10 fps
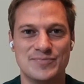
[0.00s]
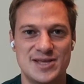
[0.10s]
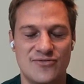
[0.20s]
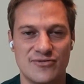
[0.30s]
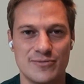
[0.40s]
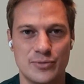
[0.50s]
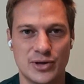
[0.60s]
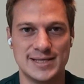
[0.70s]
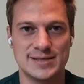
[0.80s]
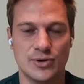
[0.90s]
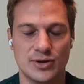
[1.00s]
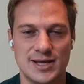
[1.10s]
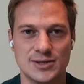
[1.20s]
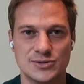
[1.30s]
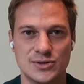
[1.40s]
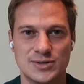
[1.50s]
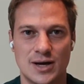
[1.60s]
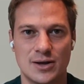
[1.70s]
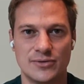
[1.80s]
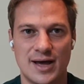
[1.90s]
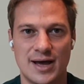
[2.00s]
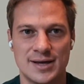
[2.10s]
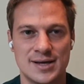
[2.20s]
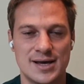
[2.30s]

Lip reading: differ from bookie to bookie, so do download that